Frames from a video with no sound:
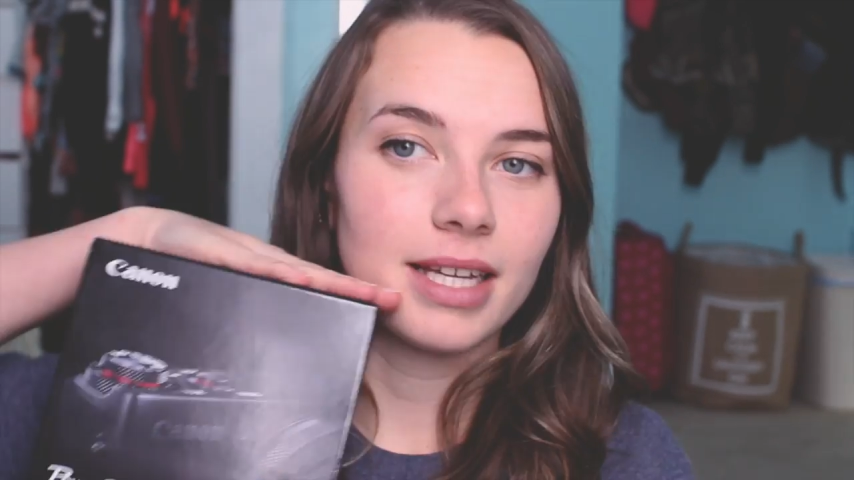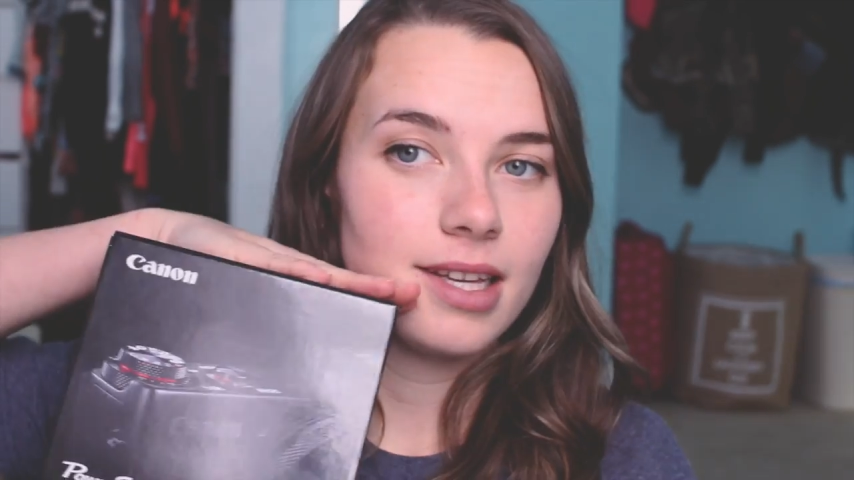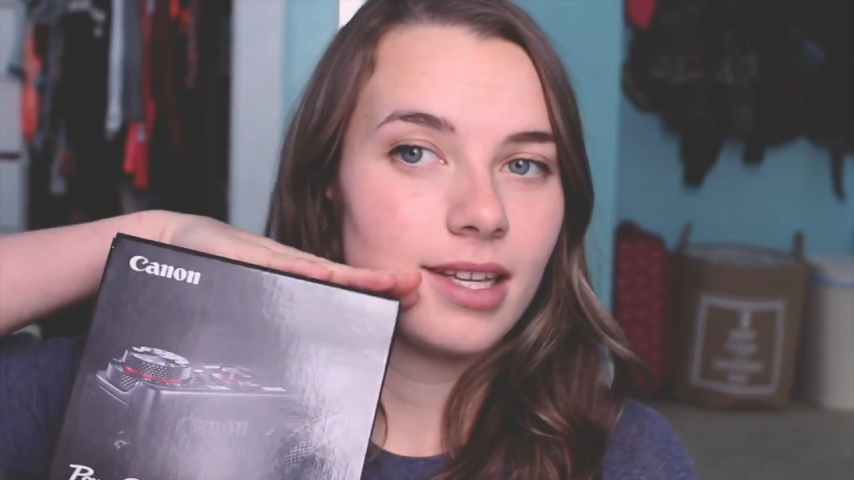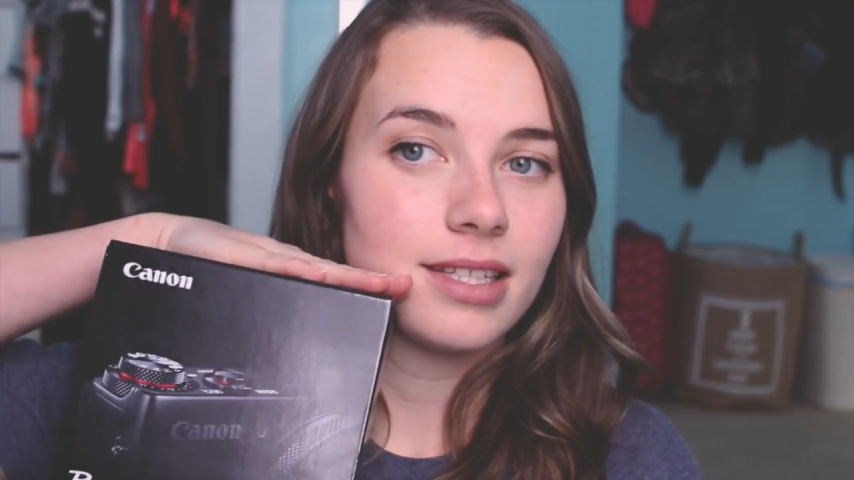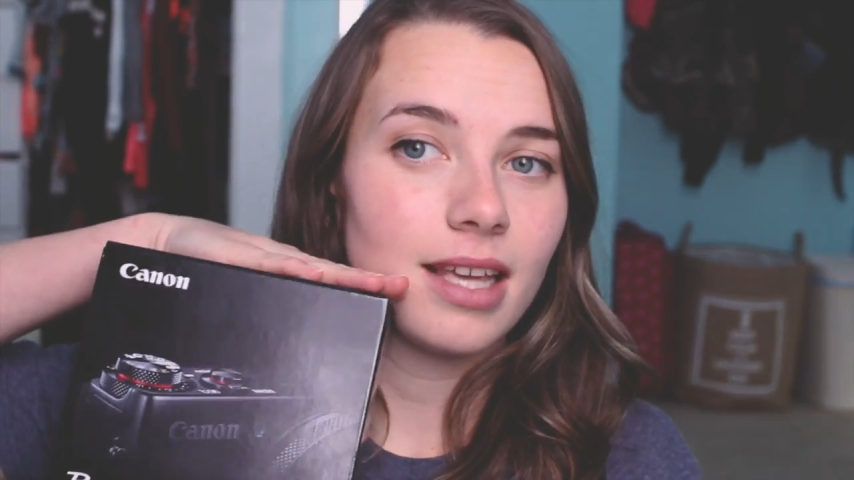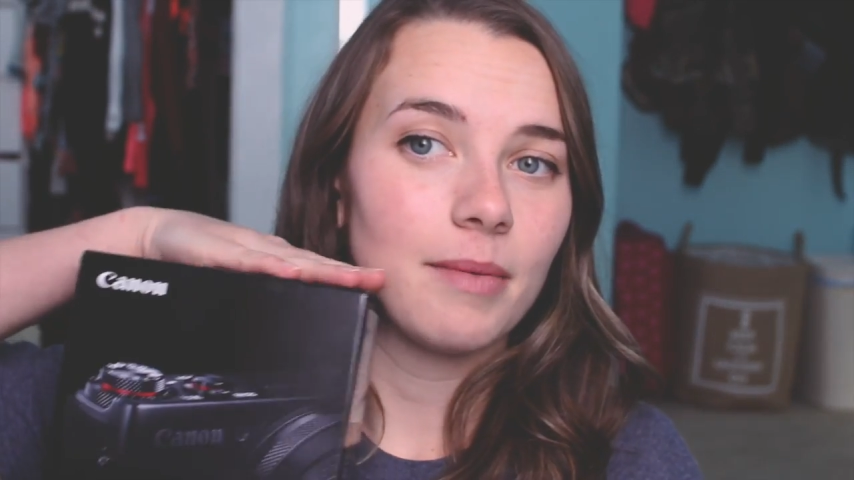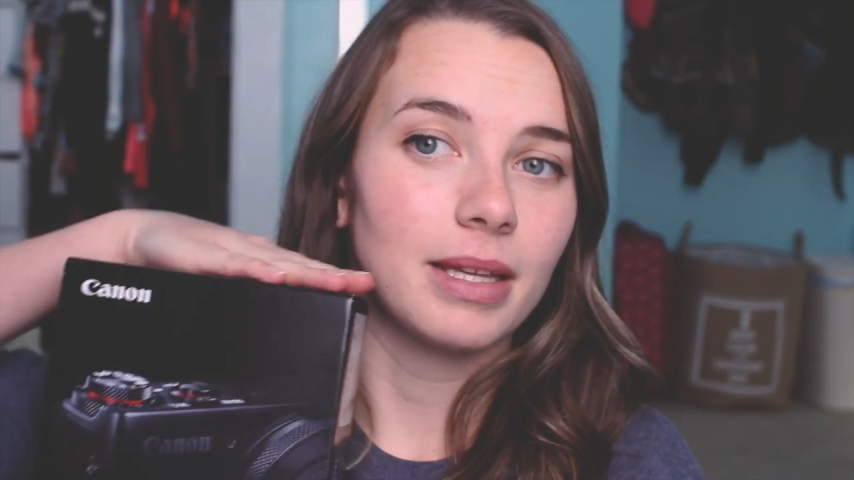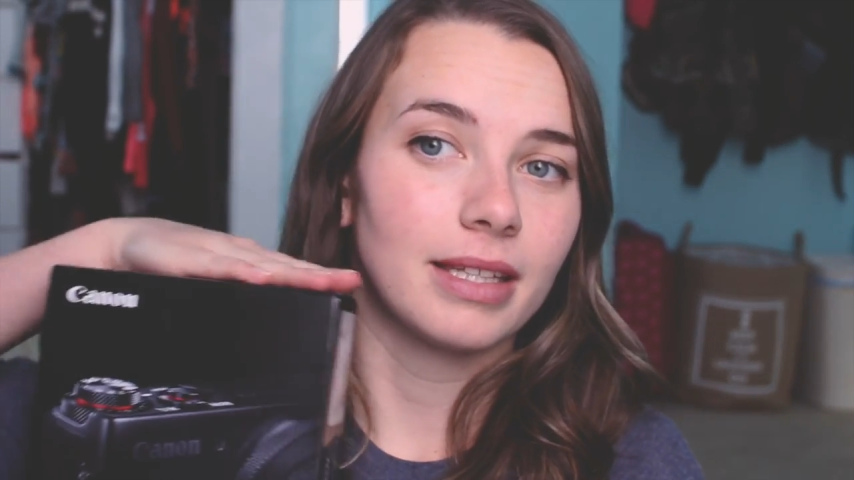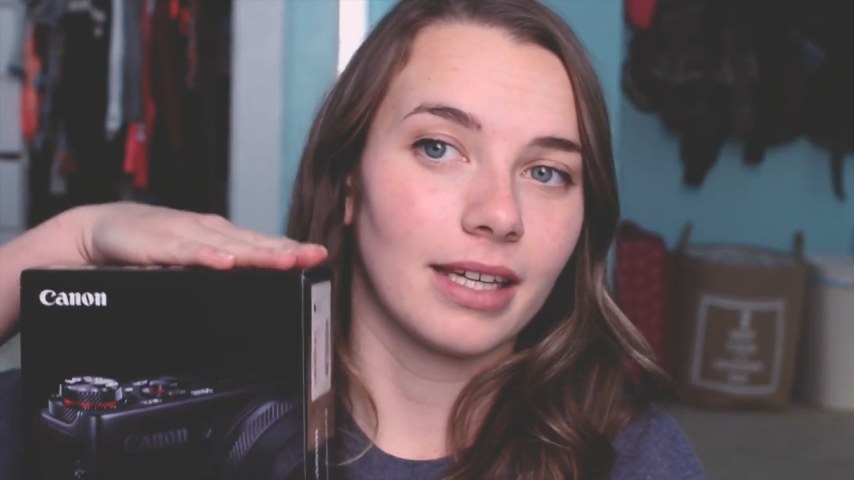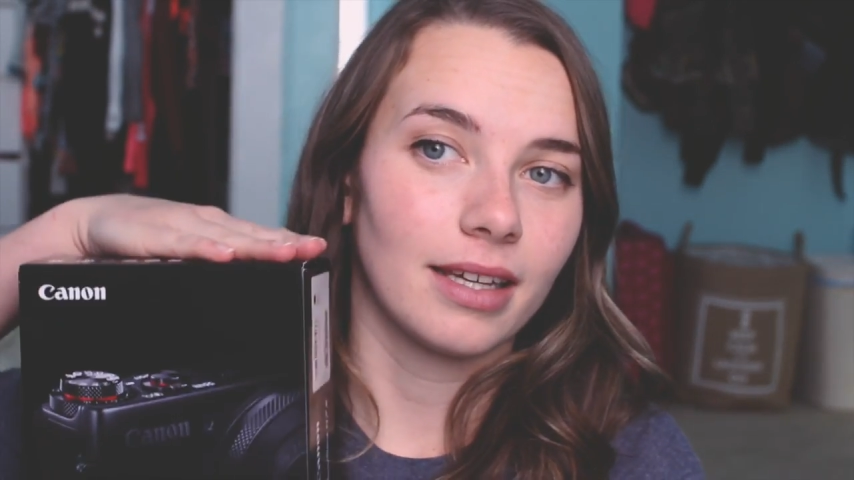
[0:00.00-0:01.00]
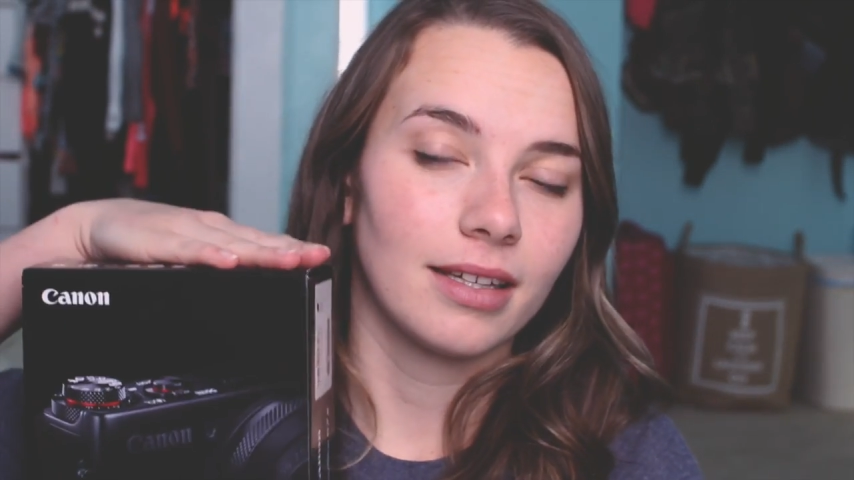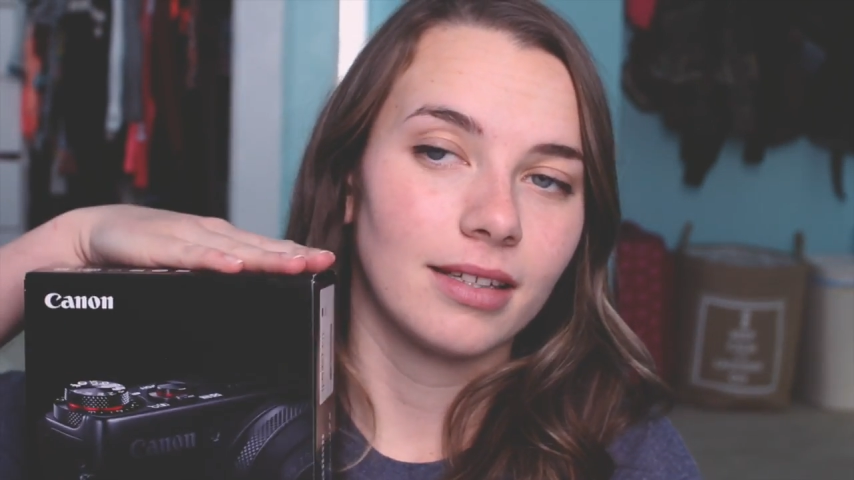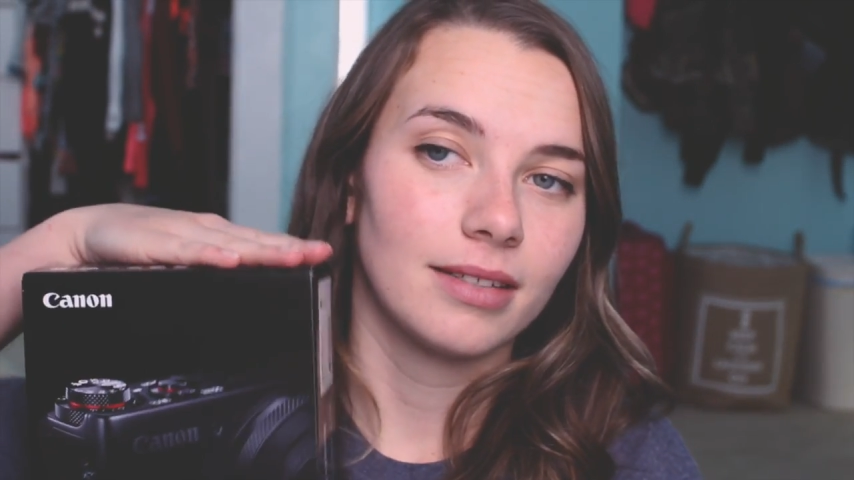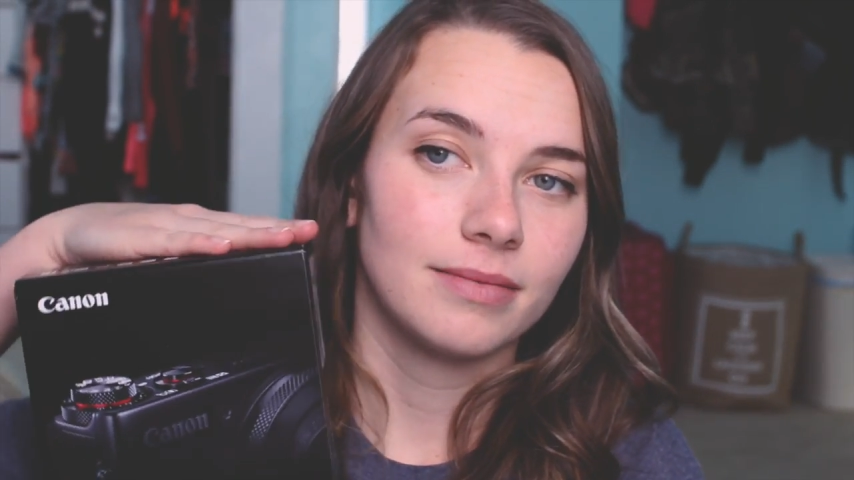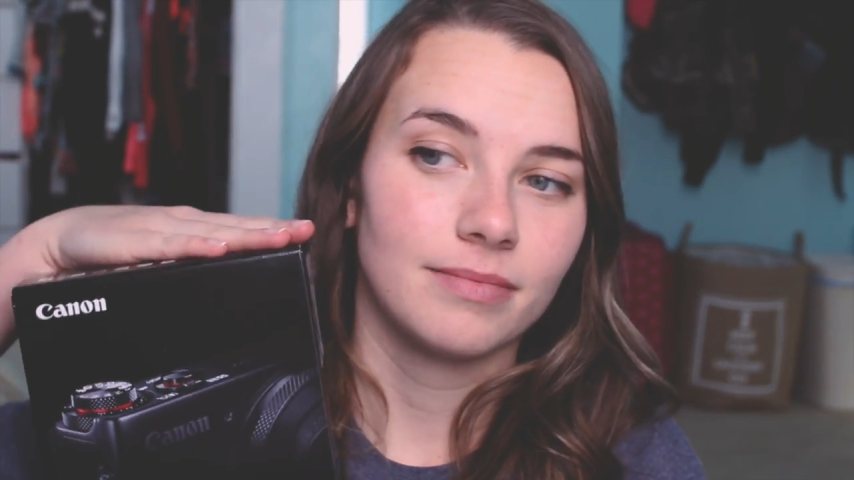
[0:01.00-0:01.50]
because I mean like
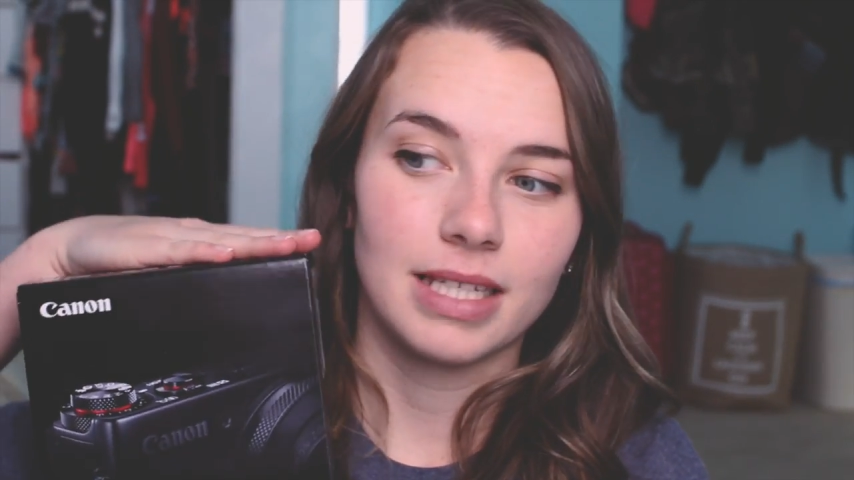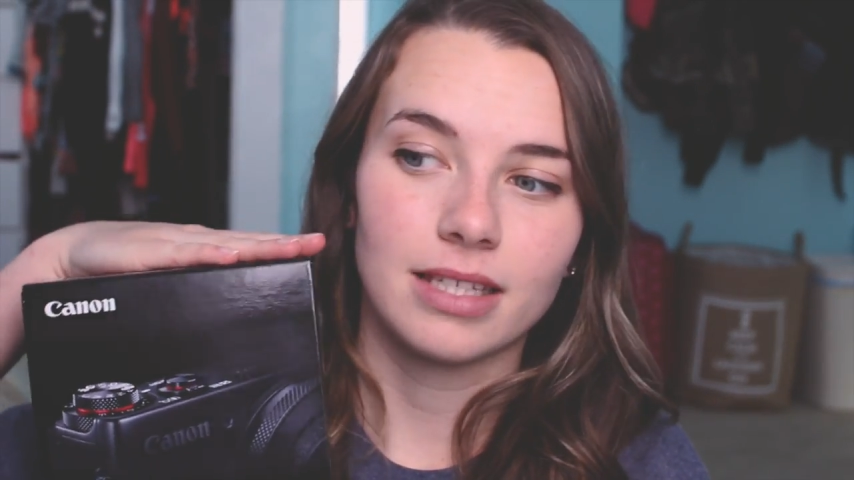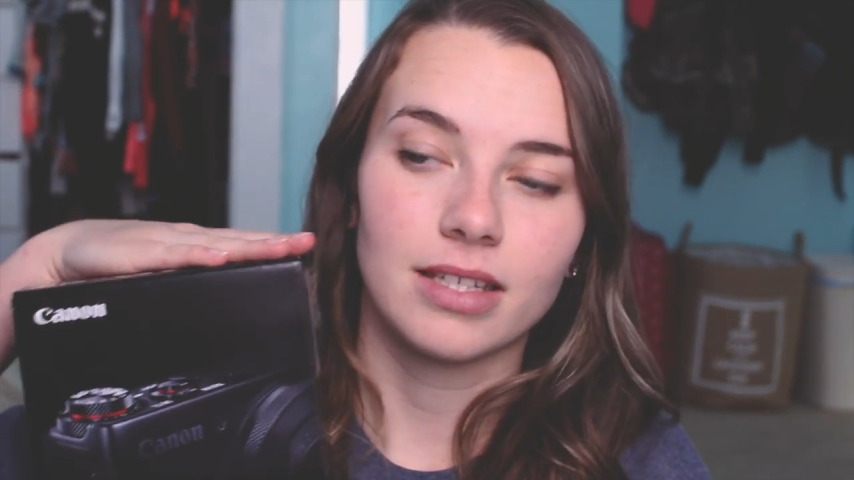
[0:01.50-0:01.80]
this